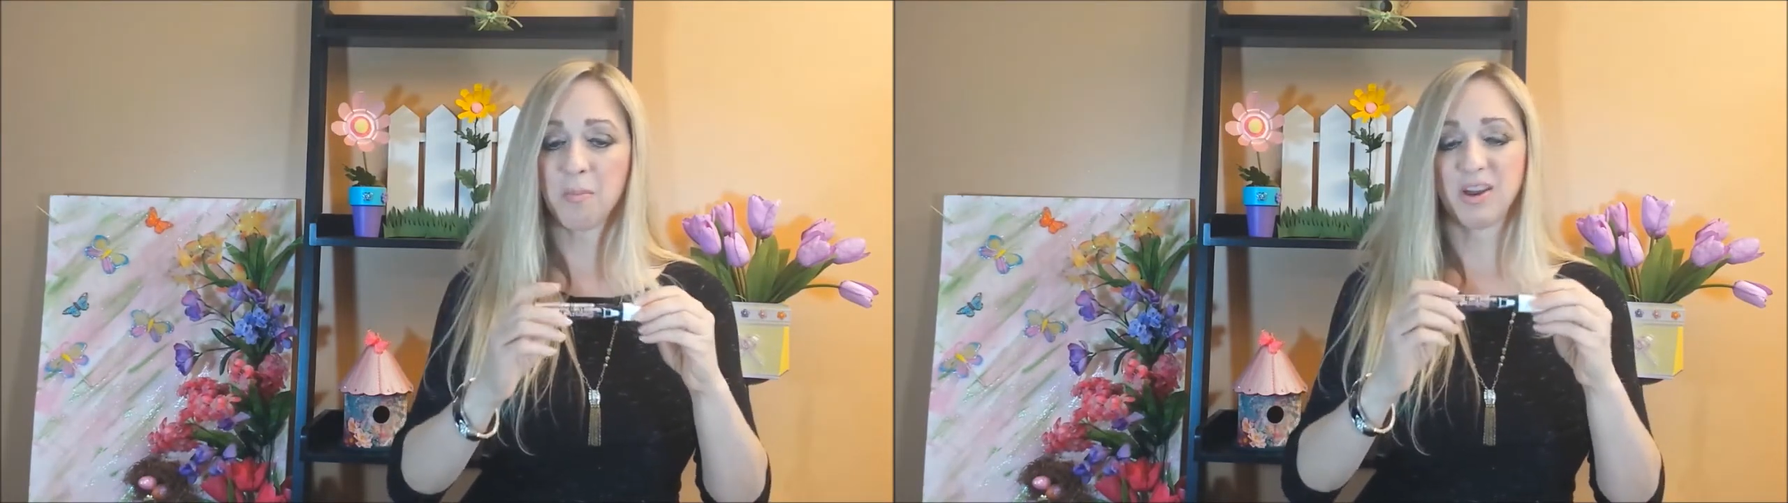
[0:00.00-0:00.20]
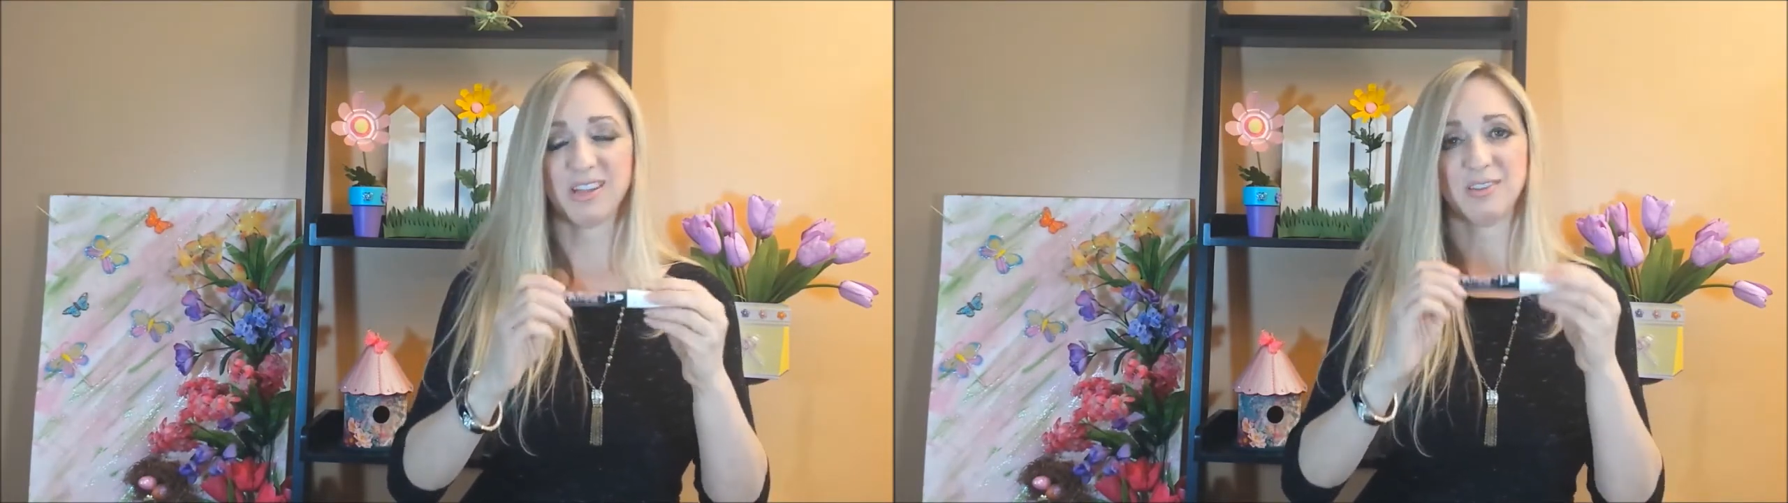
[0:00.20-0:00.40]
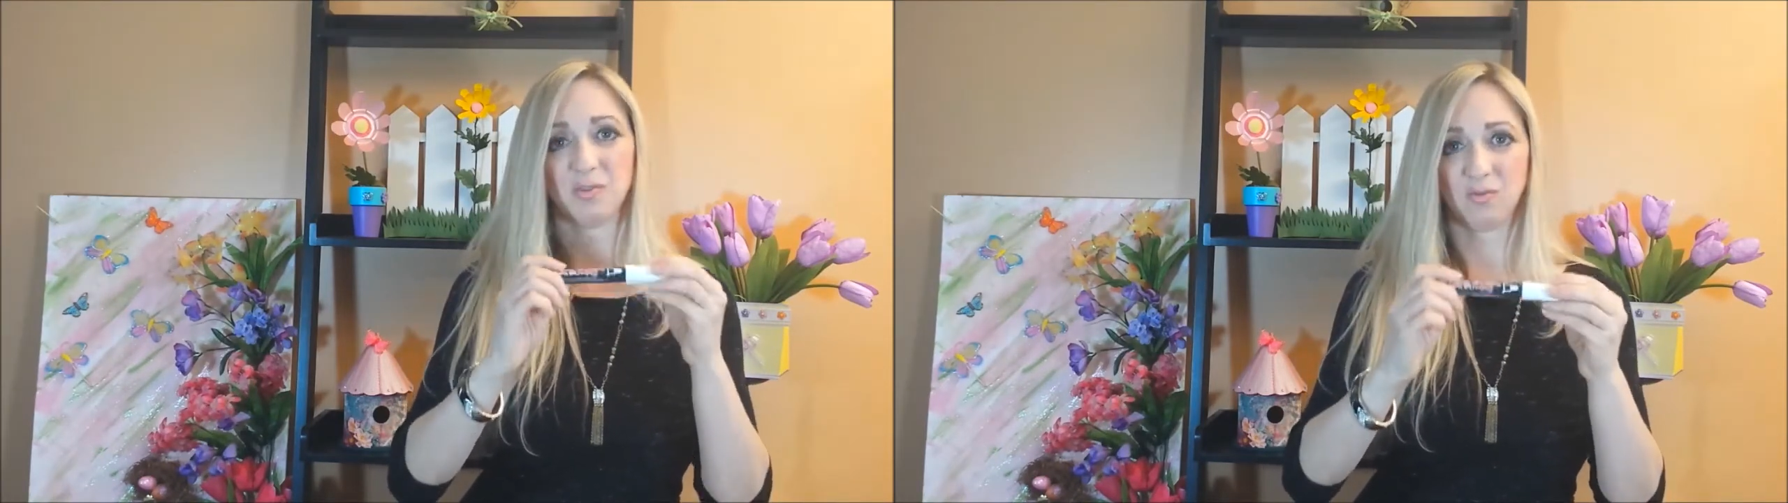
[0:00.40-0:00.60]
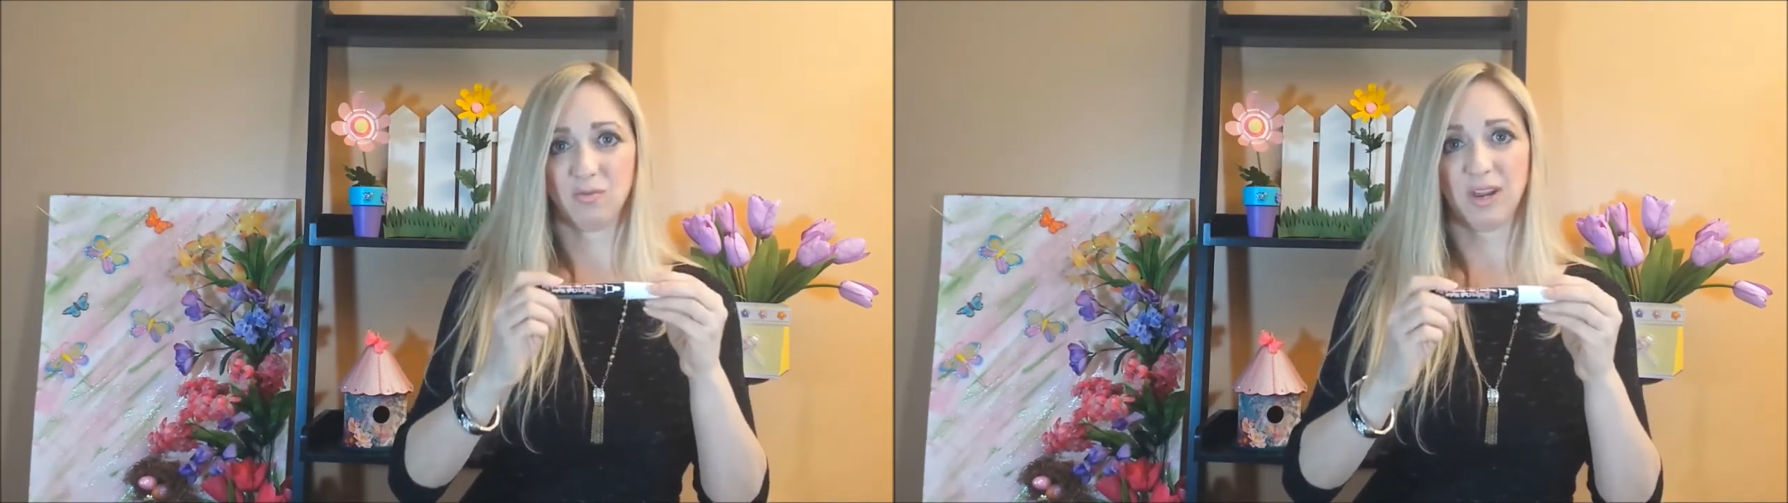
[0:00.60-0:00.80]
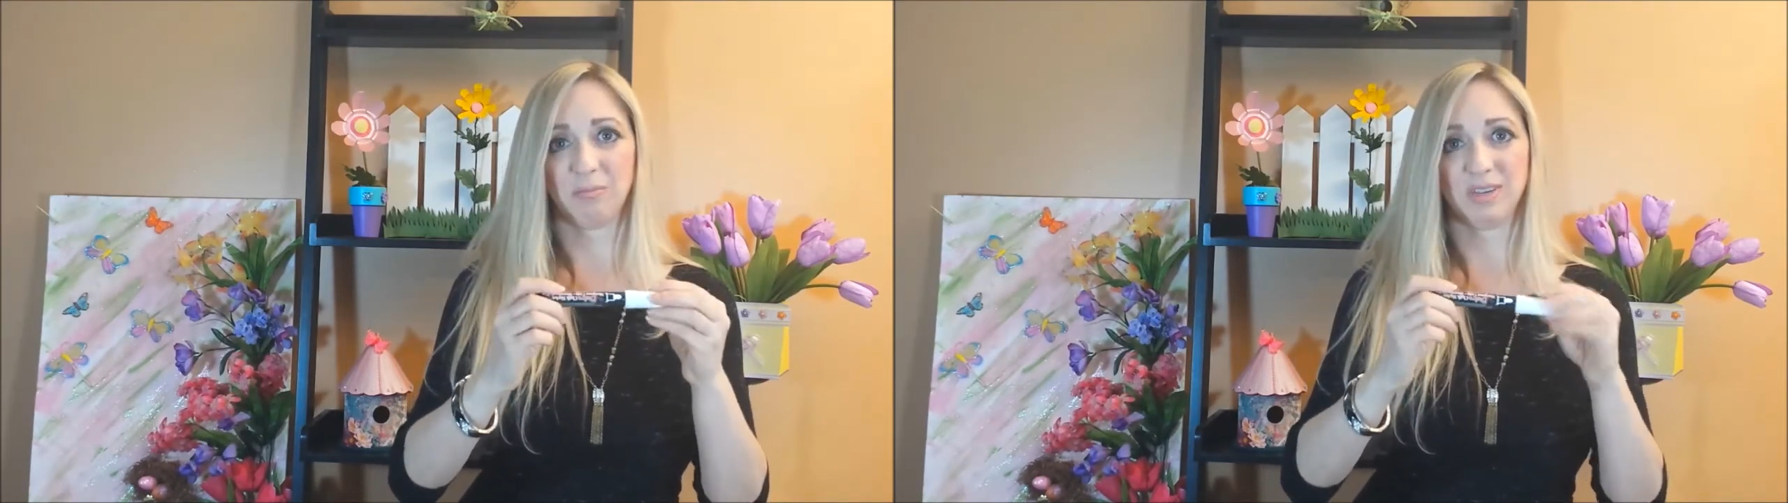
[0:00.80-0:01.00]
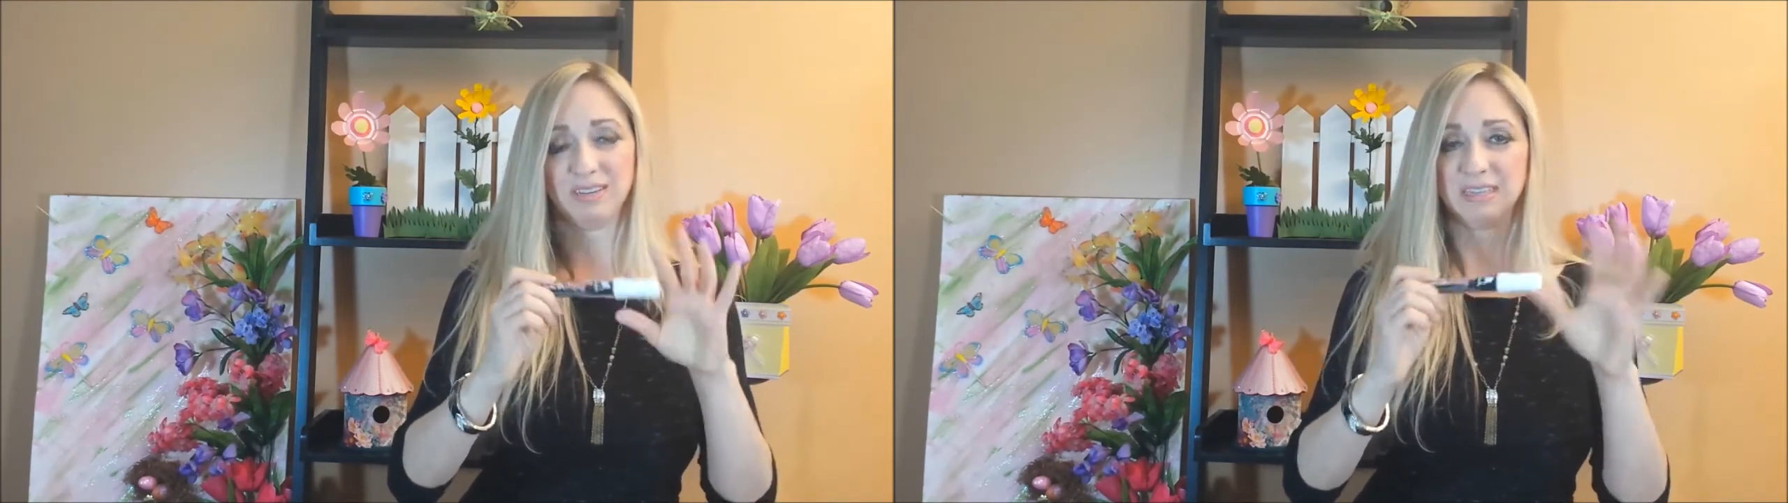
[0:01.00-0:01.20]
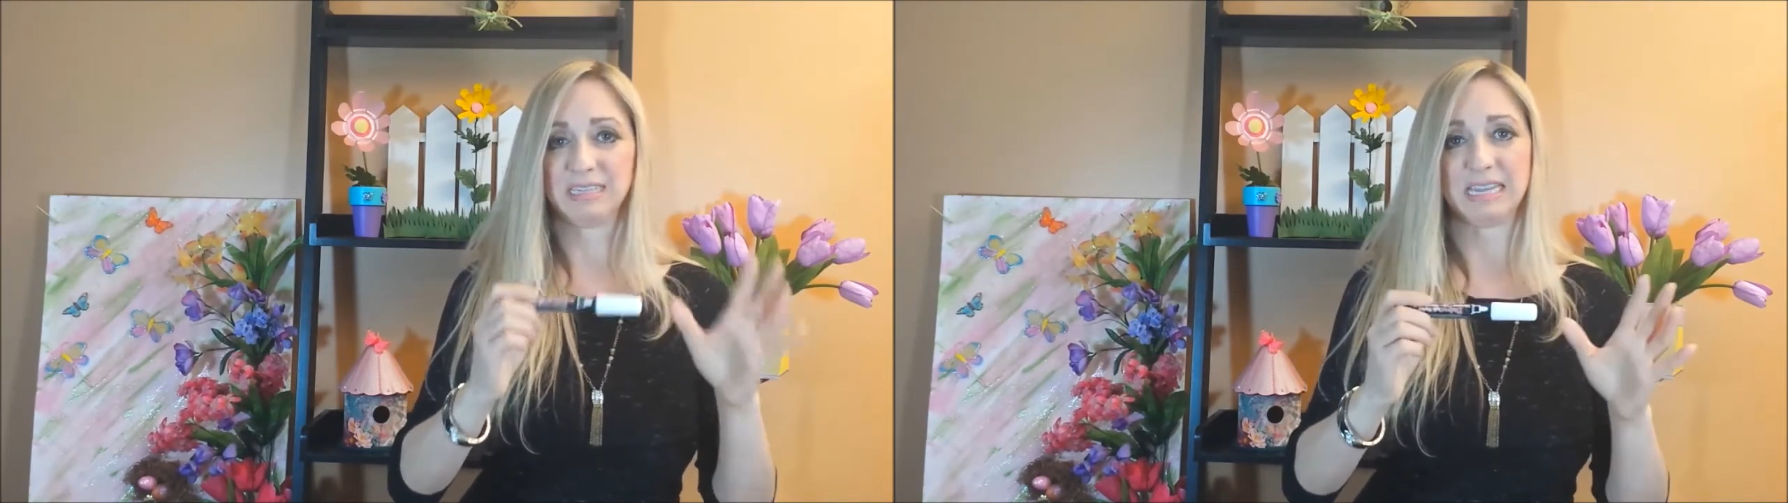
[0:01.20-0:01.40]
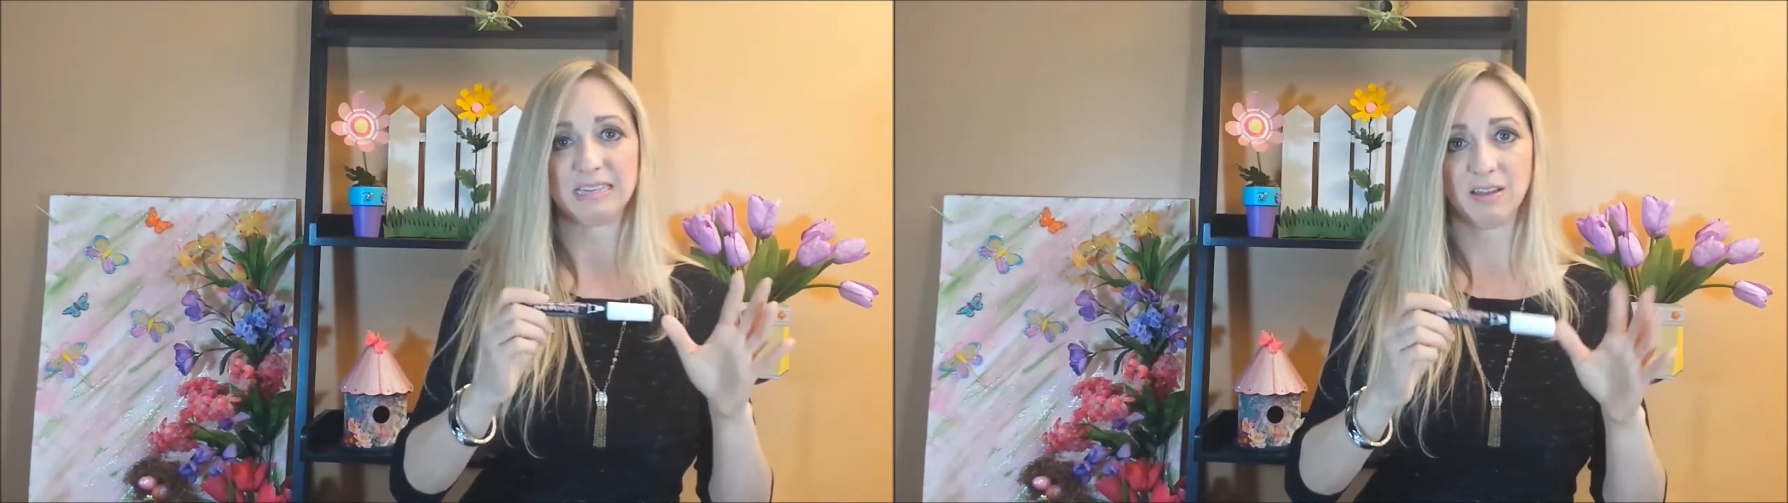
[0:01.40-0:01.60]
but it's great because it
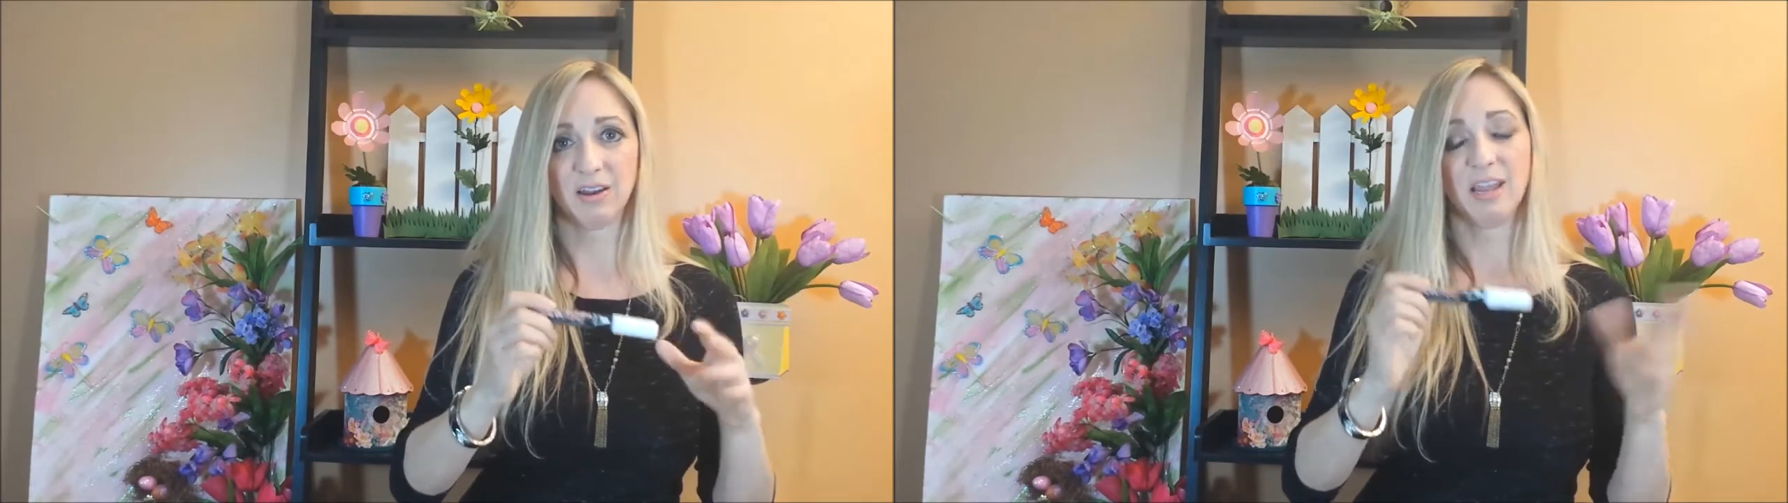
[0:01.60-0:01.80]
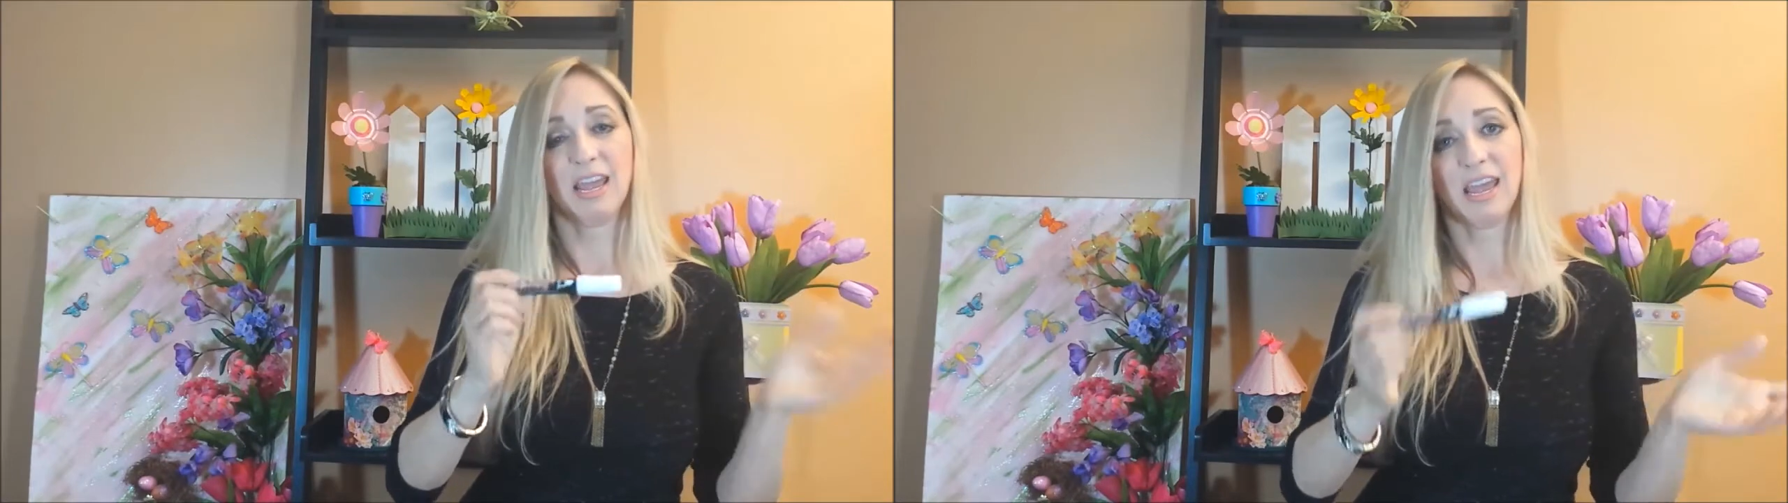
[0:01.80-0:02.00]
stays on